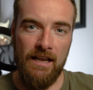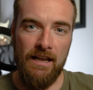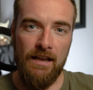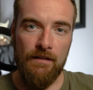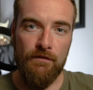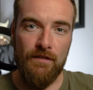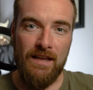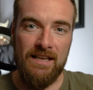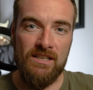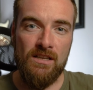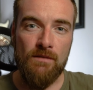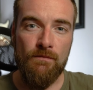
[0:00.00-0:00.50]
if
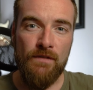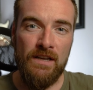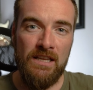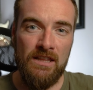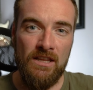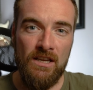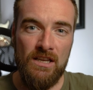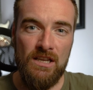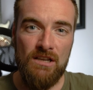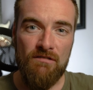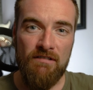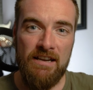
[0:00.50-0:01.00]
that's something
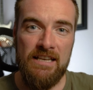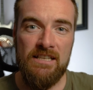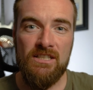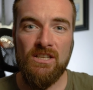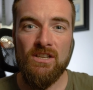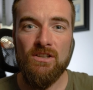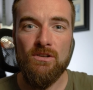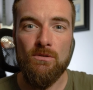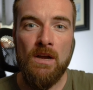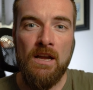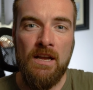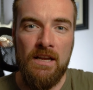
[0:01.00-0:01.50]
that you're
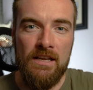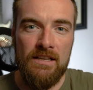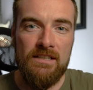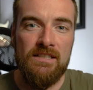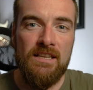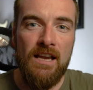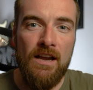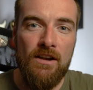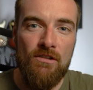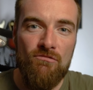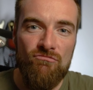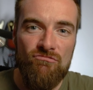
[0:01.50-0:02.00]
into.
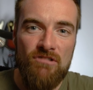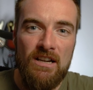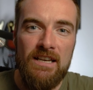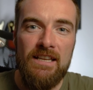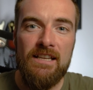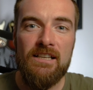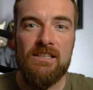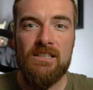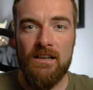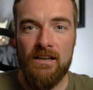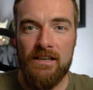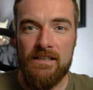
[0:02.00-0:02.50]
So really
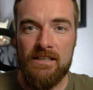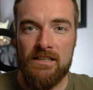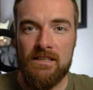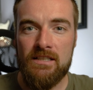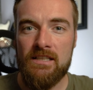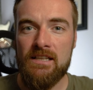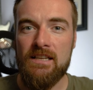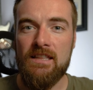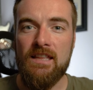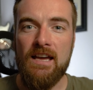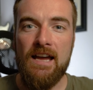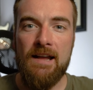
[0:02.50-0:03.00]
excited to
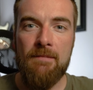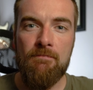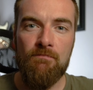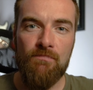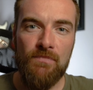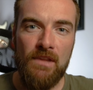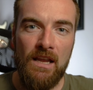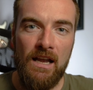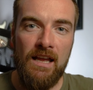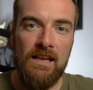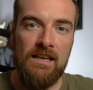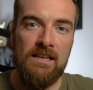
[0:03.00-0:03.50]
see that,
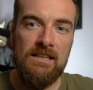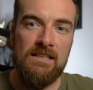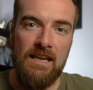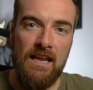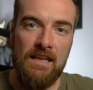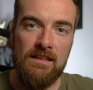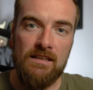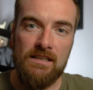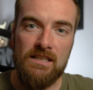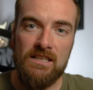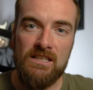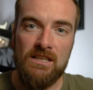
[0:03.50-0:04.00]
and
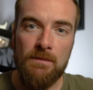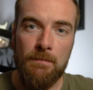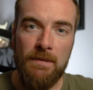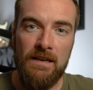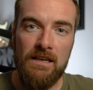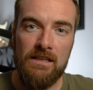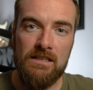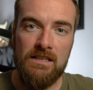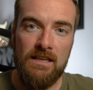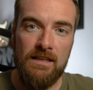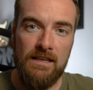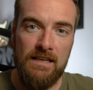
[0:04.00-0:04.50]
yeah, the
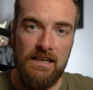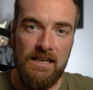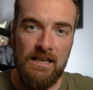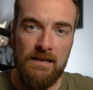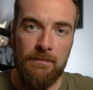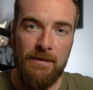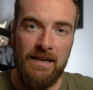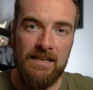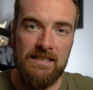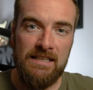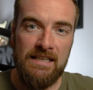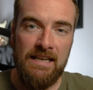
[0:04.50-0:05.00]
stability that you're going to
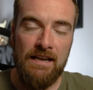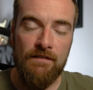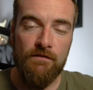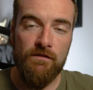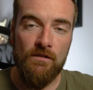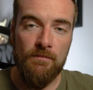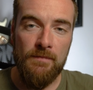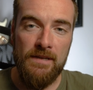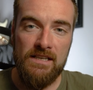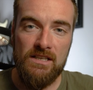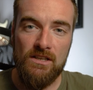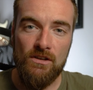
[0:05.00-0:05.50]
be able to get
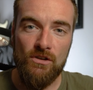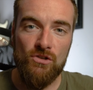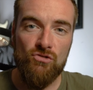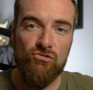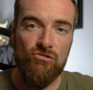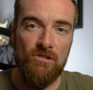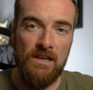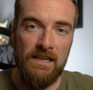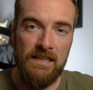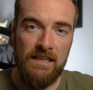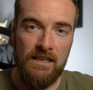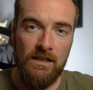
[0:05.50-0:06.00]
from this looks
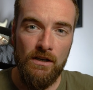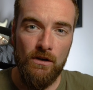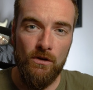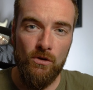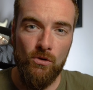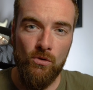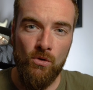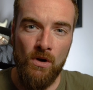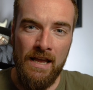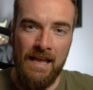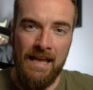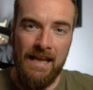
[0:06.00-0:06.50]
really
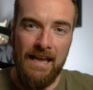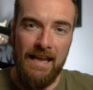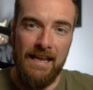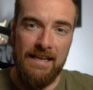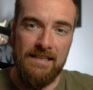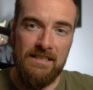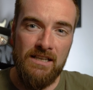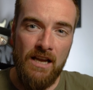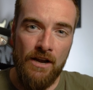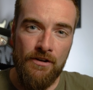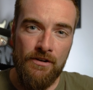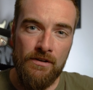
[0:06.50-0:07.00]
cool.
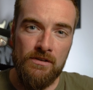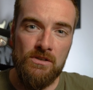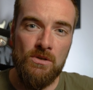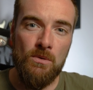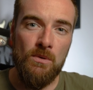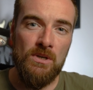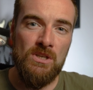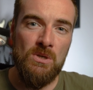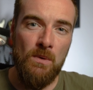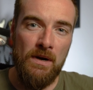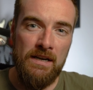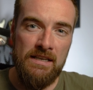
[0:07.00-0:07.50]
It's going up to
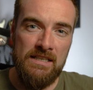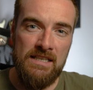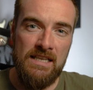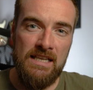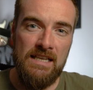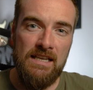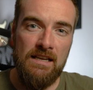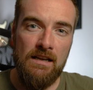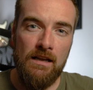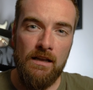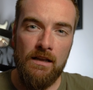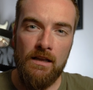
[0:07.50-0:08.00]
a
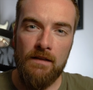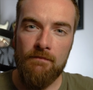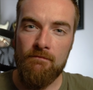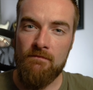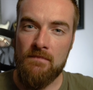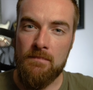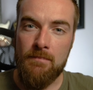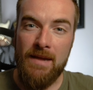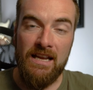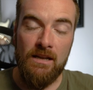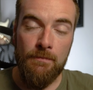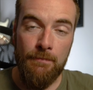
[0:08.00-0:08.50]
20
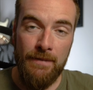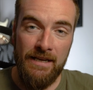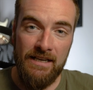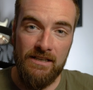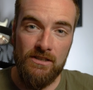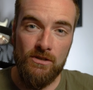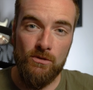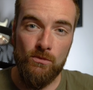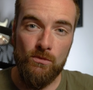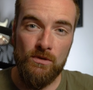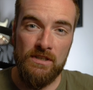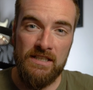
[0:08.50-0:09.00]

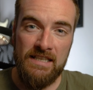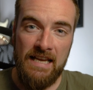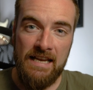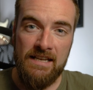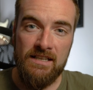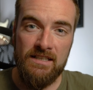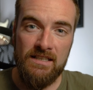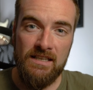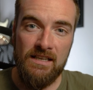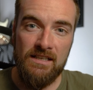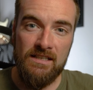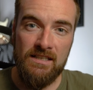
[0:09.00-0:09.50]
megapixel
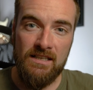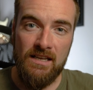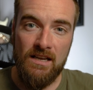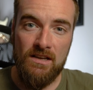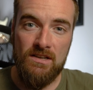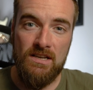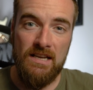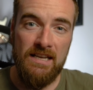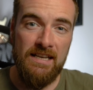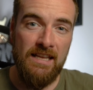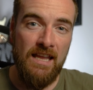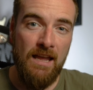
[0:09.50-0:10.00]
sensor, so
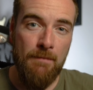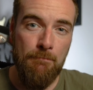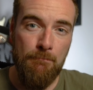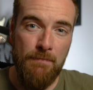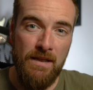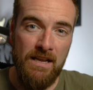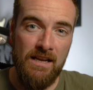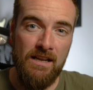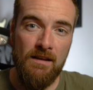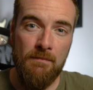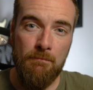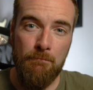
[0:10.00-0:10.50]
you're going to get
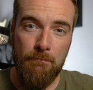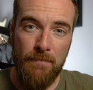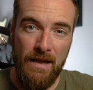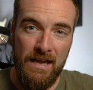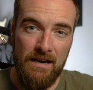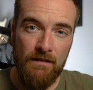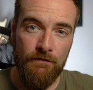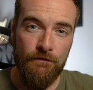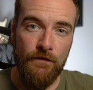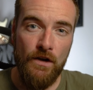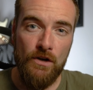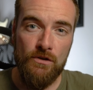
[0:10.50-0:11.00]
bigger,
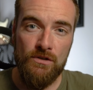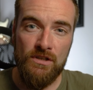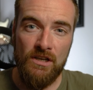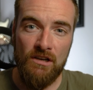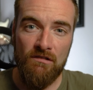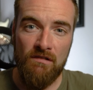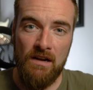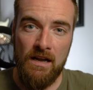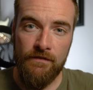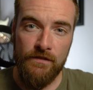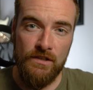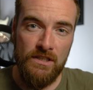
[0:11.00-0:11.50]
better
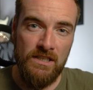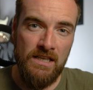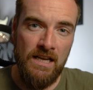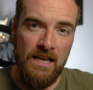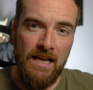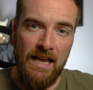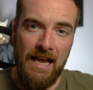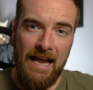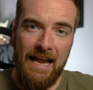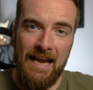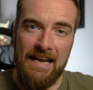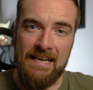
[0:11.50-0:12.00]
photographs,
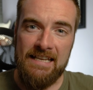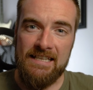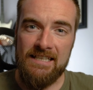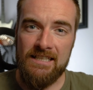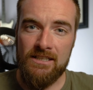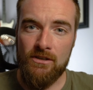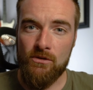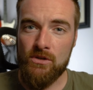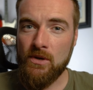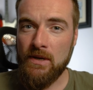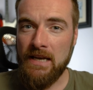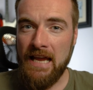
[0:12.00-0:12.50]
and it's
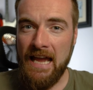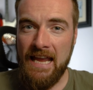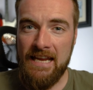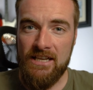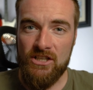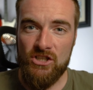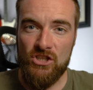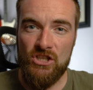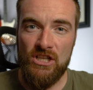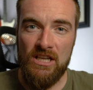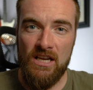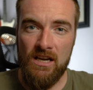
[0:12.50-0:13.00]
still doing
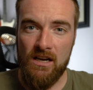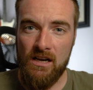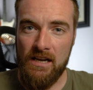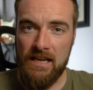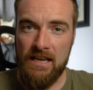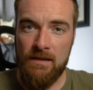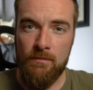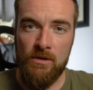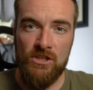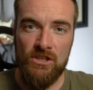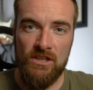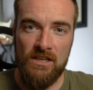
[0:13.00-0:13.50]
HDR
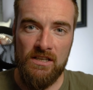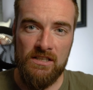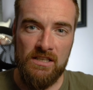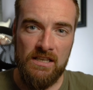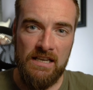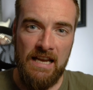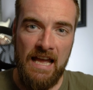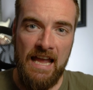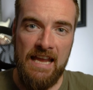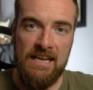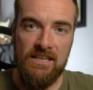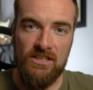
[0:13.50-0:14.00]
images
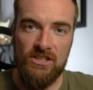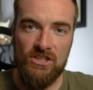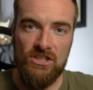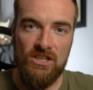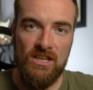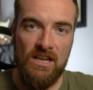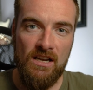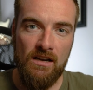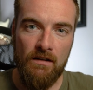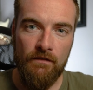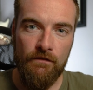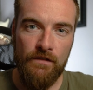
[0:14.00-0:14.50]
and
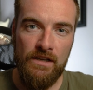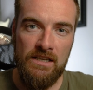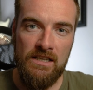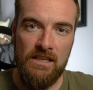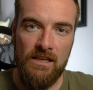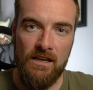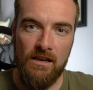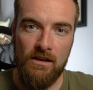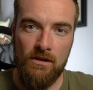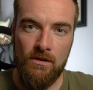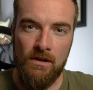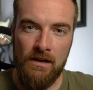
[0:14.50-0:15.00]
HDR
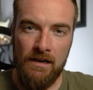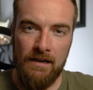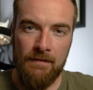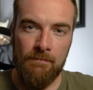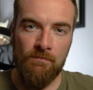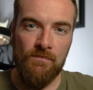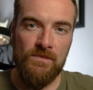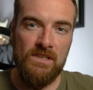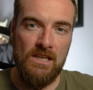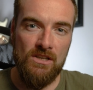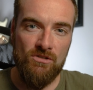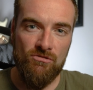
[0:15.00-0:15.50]
video,
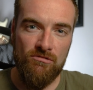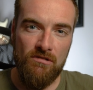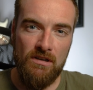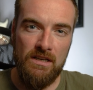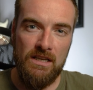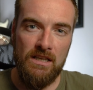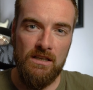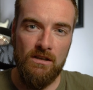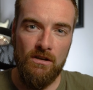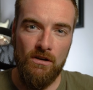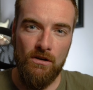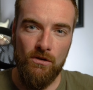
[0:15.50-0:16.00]
so that's really
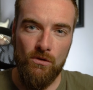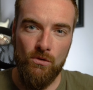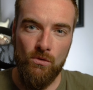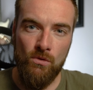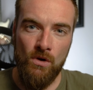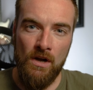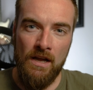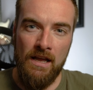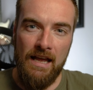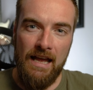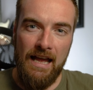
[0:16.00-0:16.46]
cool.